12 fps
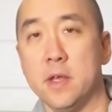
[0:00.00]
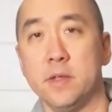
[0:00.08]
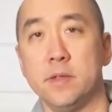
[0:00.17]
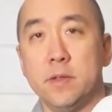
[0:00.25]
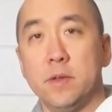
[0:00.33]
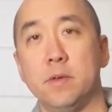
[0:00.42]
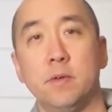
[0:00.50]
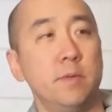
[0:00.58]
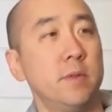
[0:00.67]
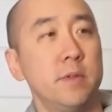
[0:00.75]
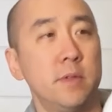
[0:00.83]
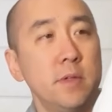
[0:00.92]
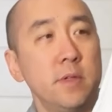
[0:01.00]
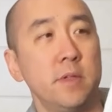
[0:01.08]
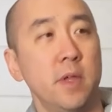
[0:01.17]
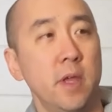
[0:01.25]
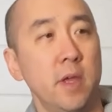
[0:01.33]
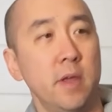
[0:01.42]
So this is
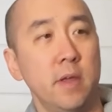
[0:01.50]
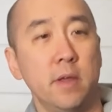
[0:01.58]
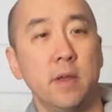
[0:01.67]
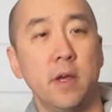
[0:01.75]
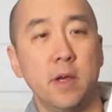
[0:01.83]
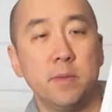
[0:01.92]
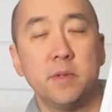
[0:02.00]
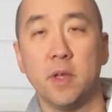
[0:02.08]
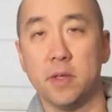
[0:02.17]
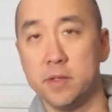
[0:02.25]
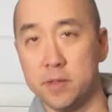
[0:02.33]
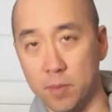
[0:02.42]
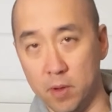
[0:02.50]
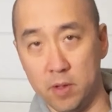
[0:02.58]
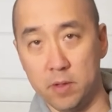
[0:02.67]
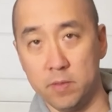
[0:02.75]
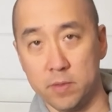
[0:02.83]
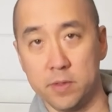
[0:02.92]
a size
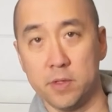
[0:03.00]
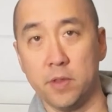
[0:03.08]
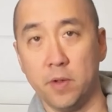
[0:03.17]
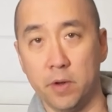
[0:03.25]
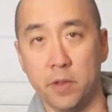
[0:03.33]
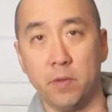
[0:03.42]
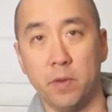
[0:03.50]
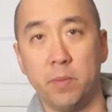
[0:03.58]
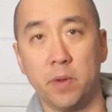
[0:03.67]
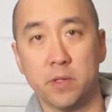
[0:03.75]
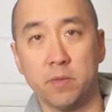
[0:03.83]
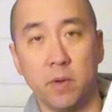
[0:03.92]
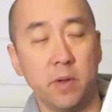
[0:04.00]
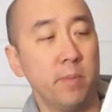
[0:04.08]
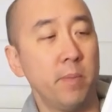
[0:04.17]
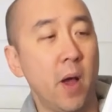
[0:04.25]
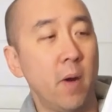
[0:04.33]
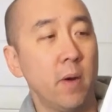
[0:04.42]
small, which is a 33+1 in
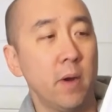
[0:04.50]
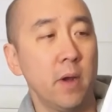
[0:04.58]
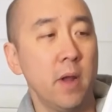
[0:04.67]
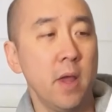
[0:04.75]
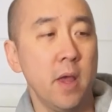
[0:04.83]
Bauer.